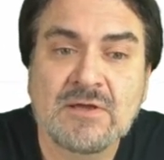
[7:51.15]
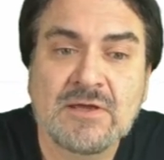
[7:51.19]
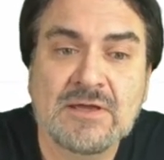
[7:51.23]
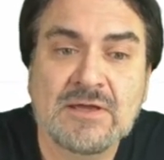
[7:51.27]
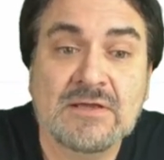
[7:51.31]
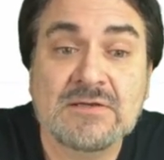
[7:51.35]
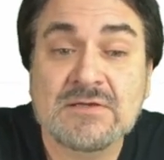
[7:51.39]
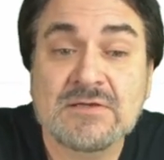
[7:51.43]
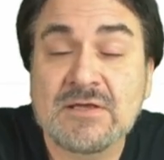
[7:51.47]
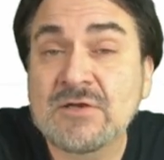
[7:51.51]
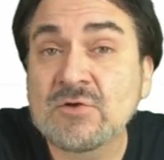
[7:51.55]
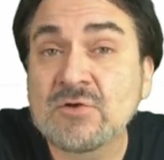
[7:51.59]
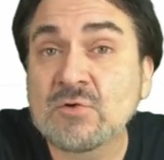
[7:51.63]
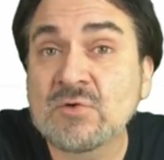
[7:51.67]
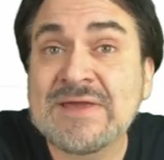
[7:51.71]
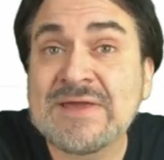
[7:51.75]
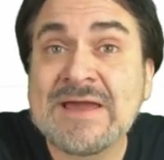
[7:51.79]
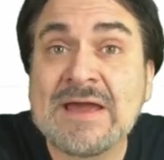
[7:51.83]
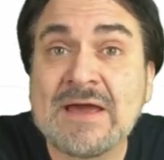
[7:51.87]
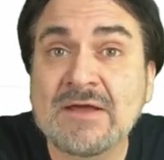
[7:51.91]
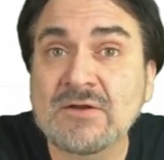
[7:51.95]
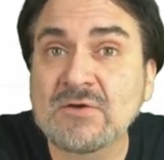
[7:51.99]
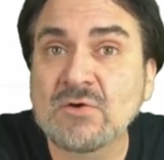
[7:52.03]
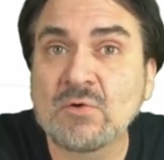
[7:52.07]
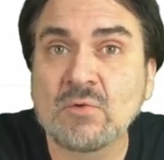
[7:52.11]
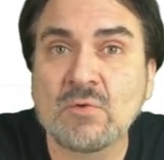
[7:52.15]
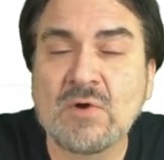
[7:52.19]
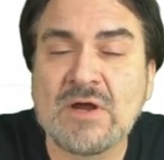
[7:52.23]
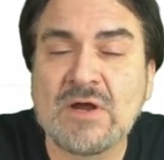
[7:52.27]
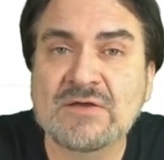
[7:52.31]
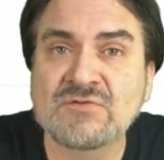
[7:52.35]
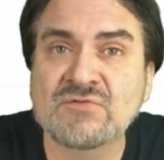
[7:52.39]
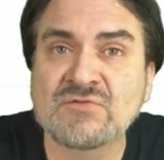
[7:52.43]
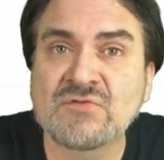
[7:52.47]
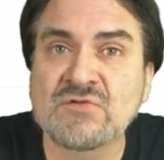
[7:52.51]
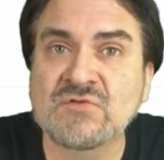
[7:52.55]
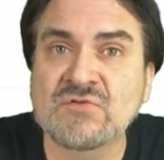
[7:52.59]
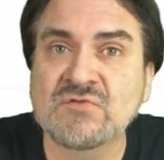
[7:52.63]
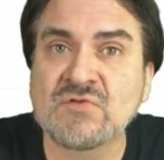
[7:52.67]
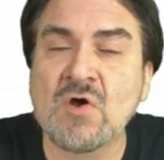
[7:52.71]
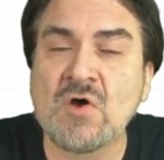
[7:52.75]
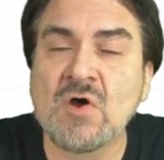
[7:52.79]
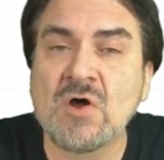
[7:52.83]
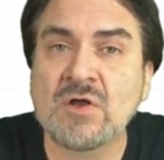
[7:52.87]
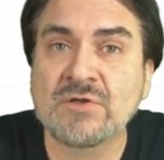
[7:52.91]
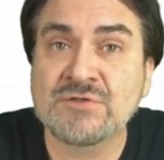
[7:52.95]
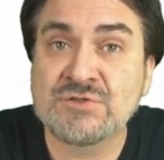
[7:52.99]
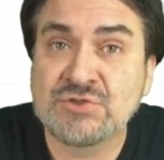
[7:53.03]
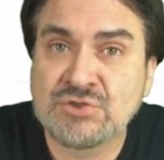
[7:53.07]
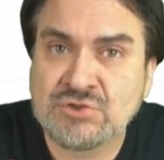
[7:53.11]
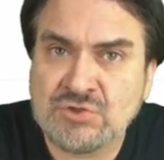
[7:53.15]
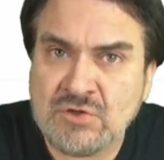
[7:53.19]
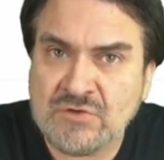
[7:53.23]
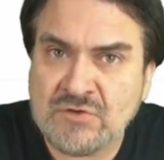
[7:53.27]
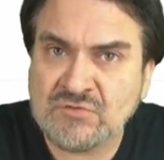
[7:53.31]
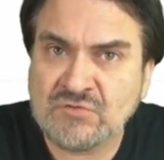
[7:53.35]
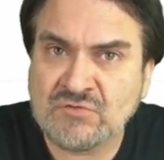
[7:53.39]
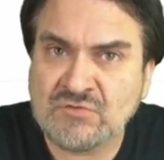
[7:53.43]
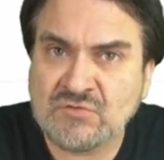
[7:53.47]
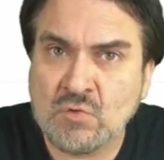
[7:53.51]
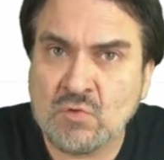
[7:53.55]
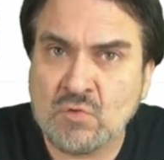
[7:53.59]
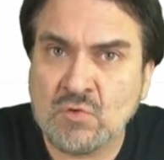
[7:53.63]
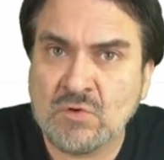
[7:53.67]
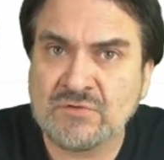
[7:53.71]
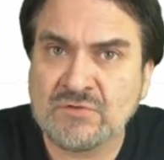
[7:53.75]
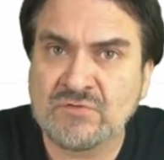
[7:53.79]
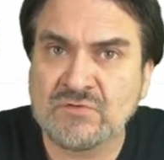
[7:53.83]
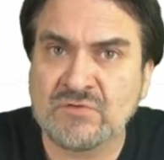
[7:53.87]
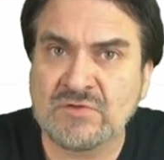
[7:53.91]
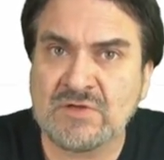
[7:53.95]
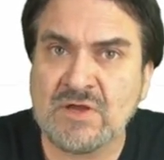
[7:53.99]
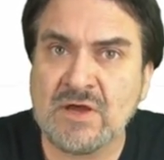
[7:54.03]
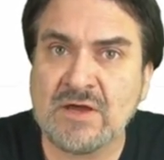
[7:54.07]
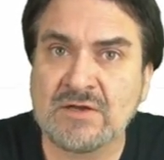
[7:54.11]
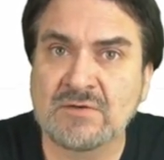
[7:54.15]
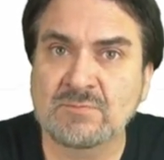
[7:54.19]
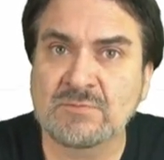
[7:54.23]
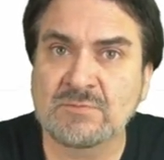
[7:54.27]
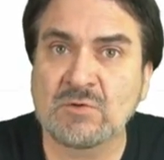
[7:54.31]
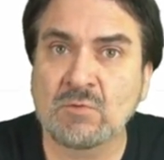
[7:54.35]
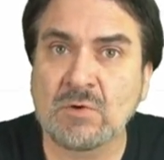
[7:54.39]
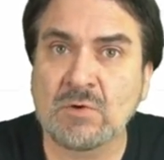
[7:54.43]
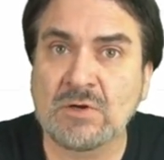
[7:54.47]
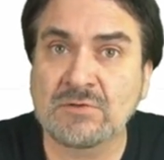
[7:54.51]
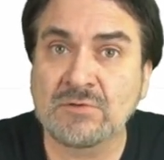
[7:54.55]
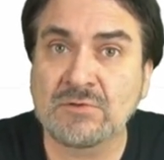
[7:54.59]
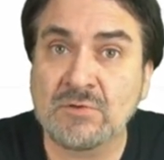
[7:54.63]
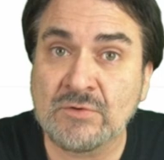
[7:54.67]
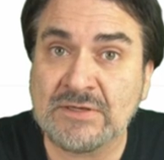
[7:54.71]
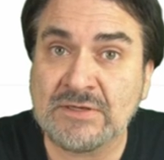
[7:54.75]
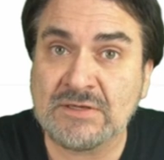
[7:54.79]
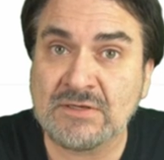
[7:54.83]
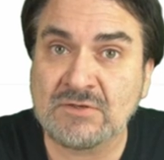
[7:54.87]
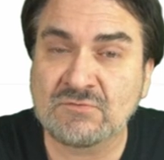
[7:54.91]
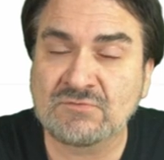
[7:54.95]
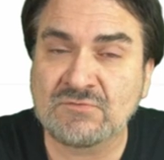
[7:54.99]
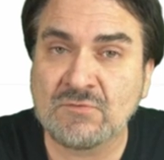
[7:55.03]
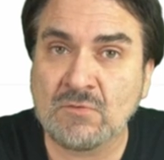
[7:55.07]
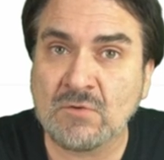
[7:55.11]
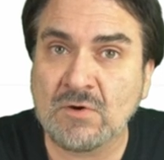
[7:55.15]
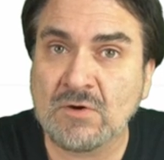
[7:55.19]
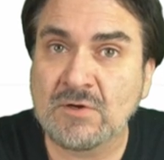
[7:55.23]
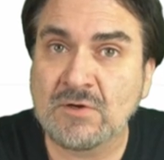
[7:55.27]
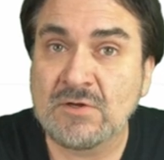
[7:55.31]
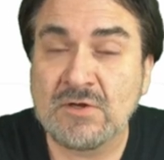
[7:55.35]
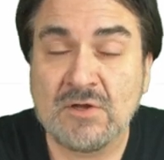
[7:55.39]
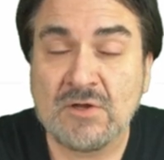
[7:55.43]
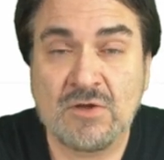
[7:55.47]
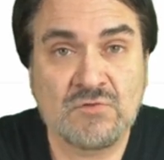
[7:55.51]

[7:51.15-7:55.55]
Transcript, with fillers: and it'll categorize this all just towards the item you are looking for.